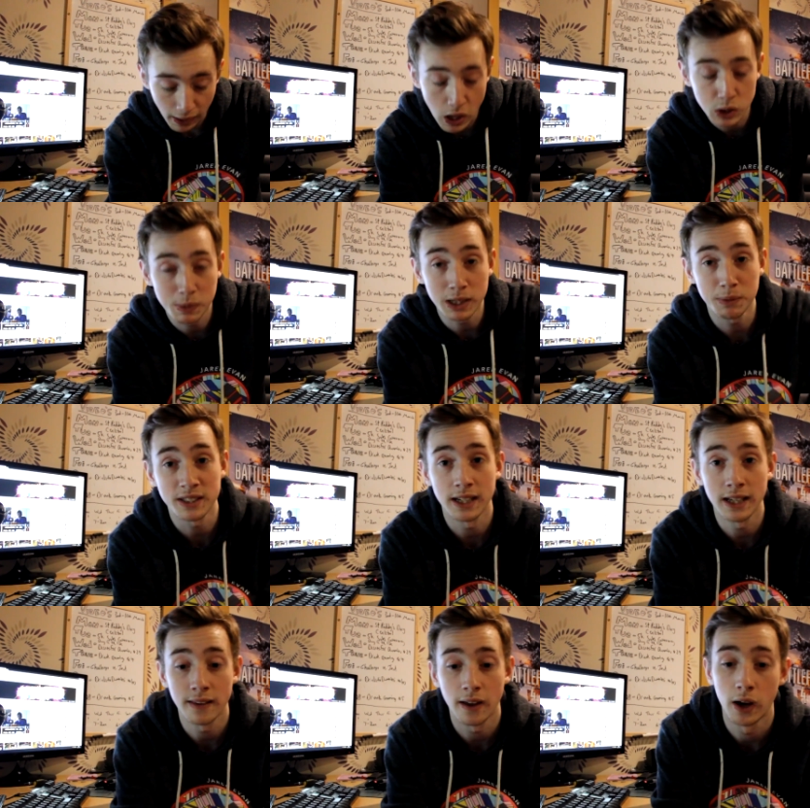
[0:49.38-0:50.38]
I was meant to be
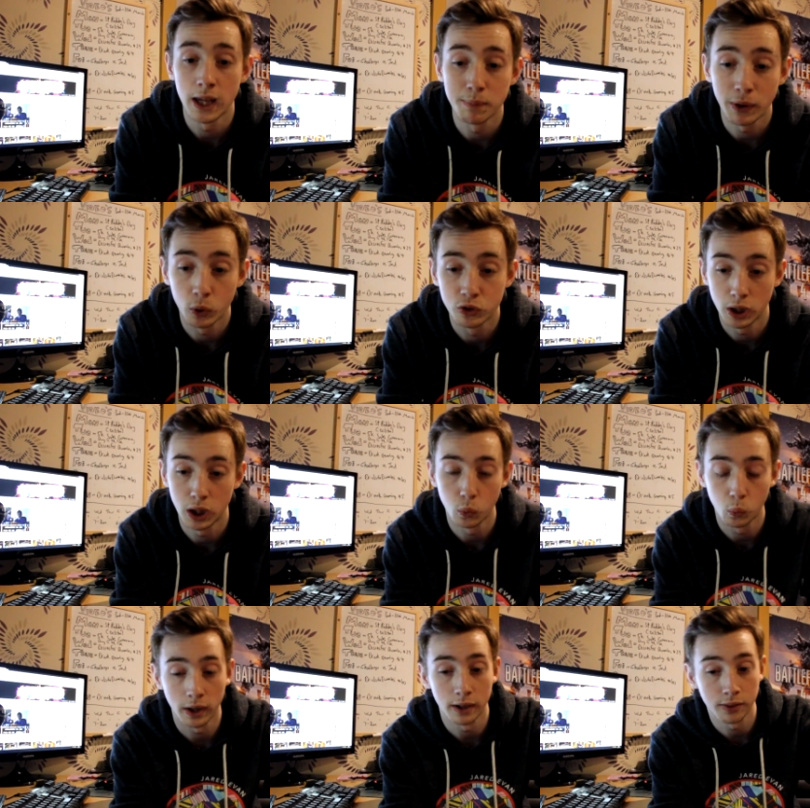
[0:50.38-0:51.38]
staying in my hotel
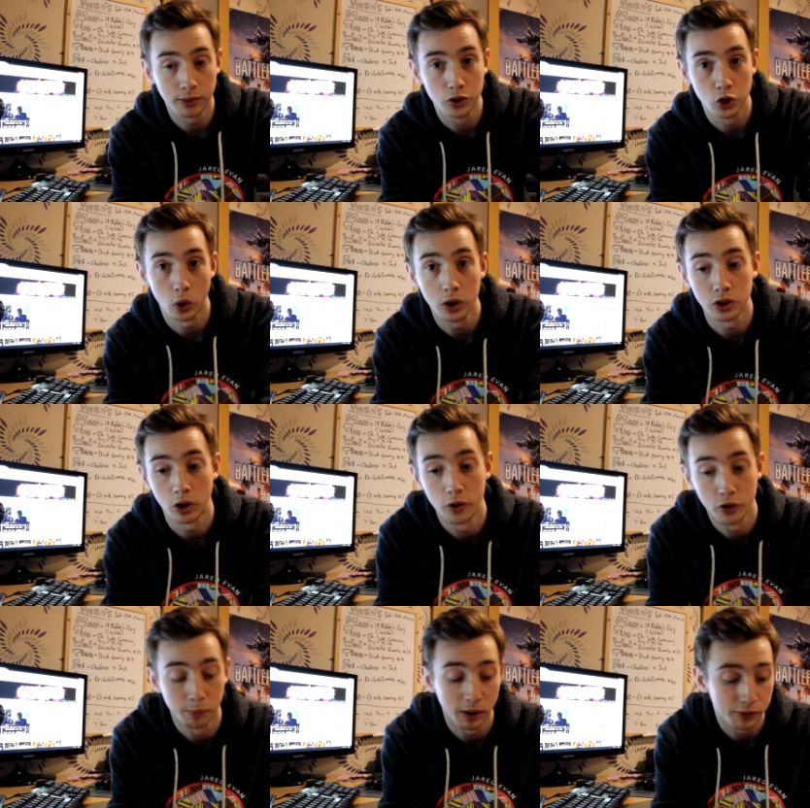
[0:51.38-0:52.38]
with George,
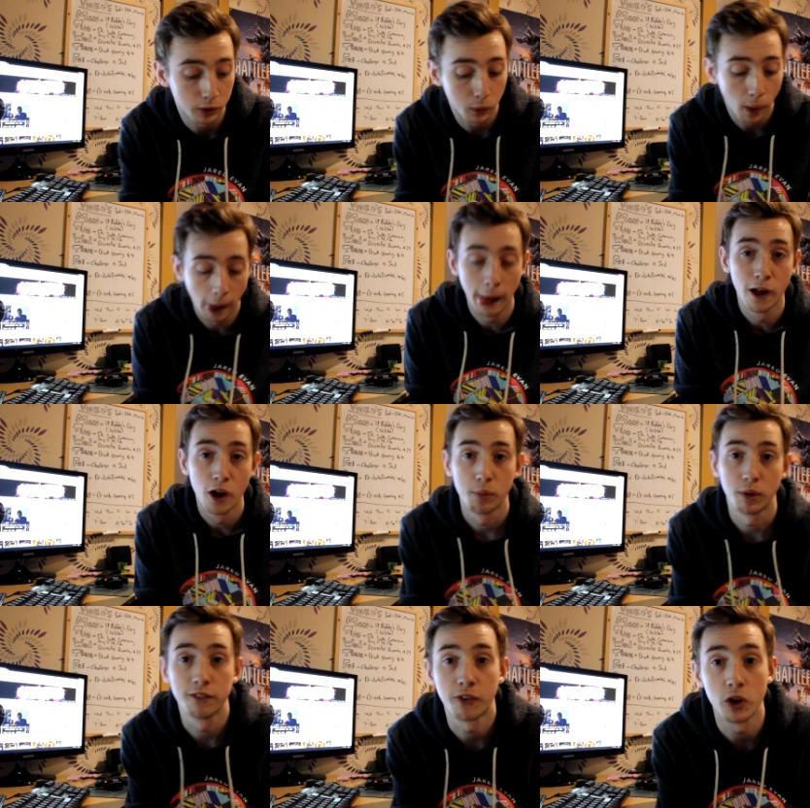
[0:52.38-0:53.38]
Harder Buffalo.
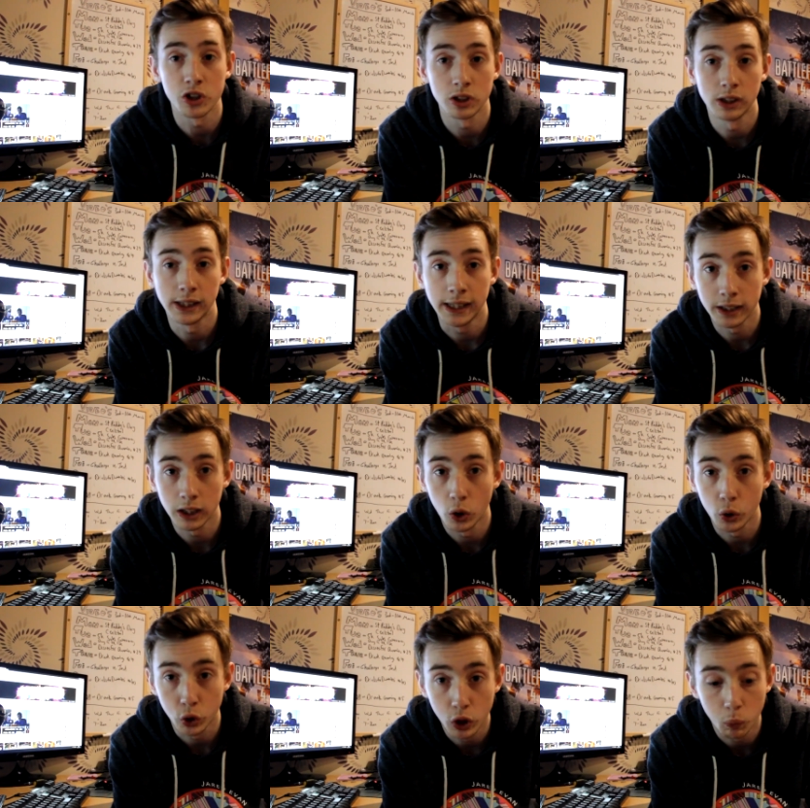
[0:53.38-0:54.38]
But unfortunately, he had a
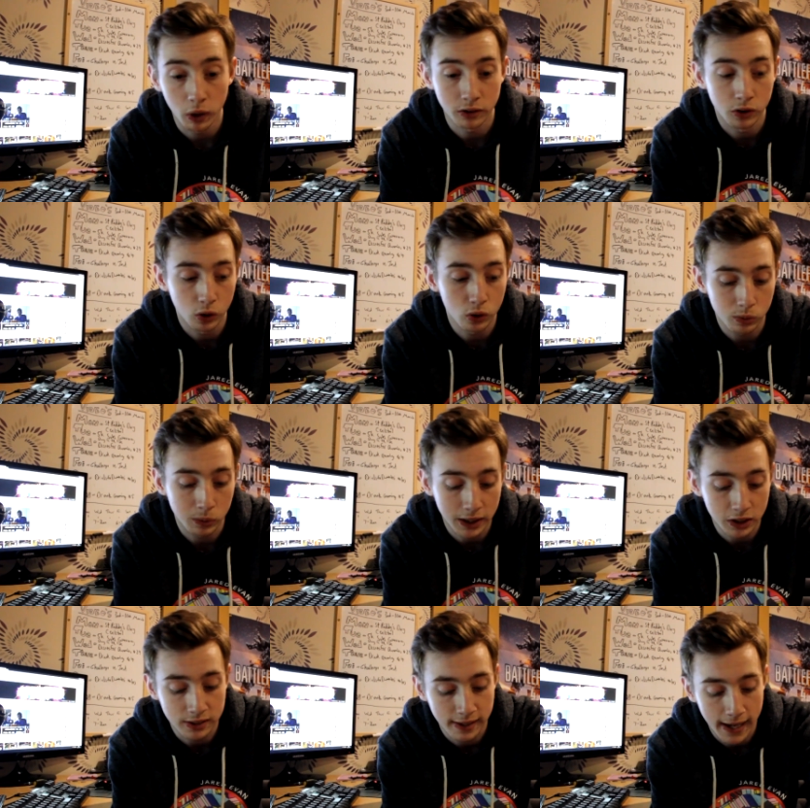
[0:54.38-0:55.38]
lot of uni work to do, so he
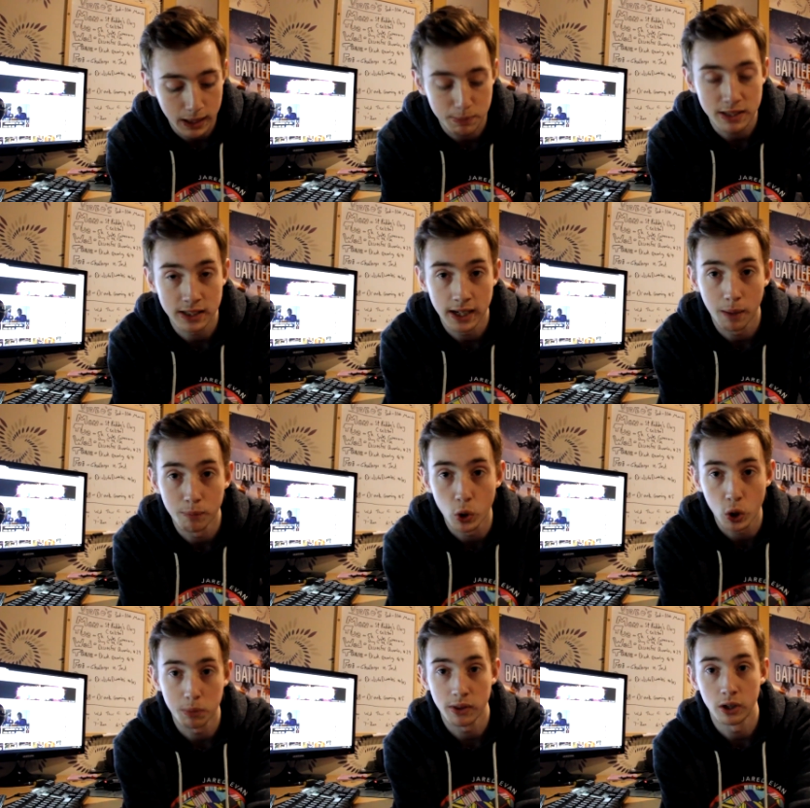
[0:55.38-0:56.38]
actually texted me saying, I'm
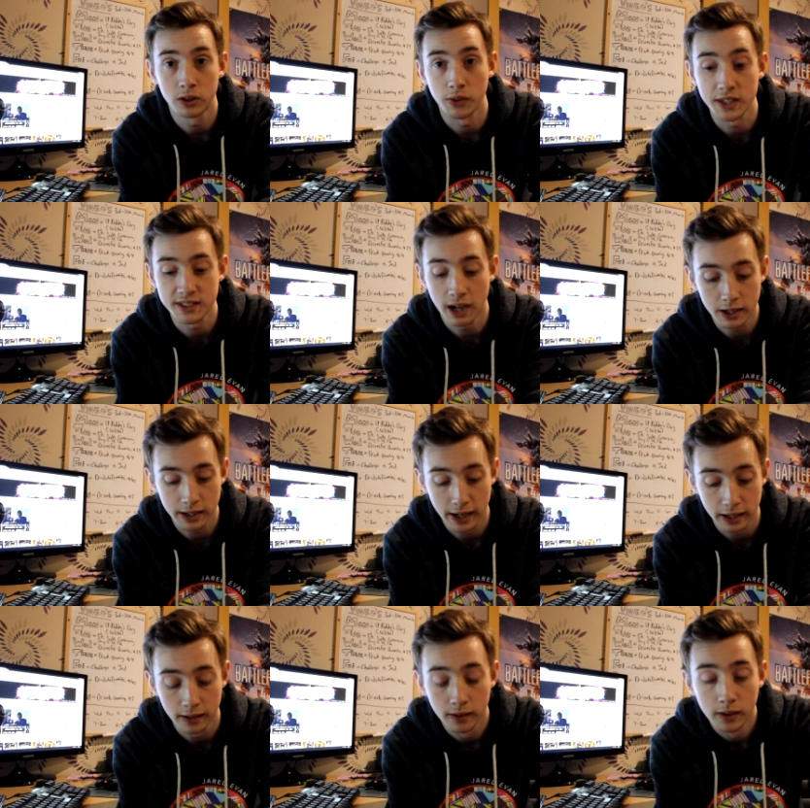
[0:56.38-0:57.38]
not going to be there till the Saturday
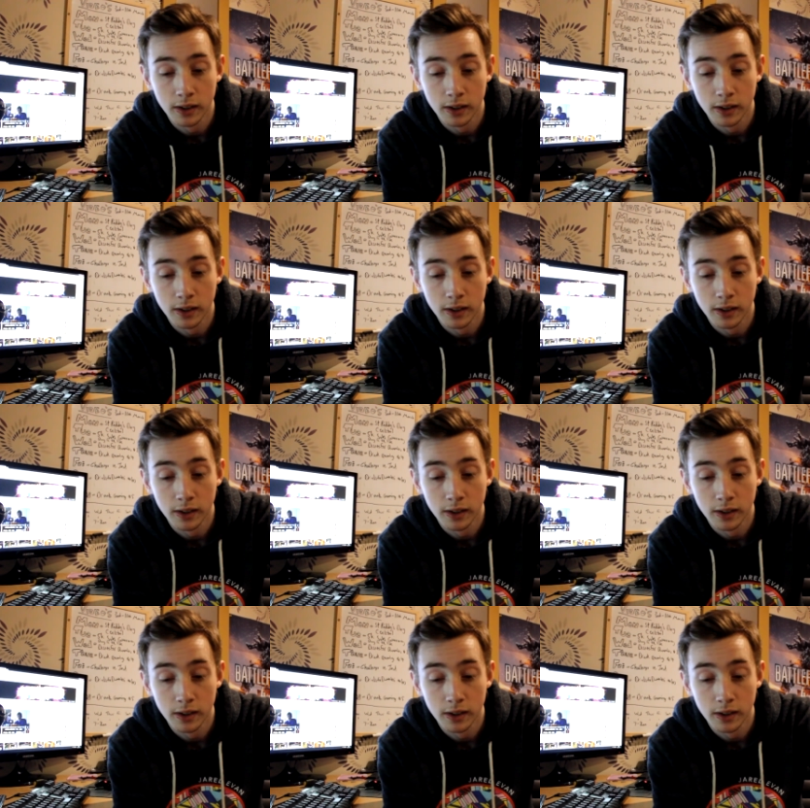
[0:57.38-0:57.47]
night.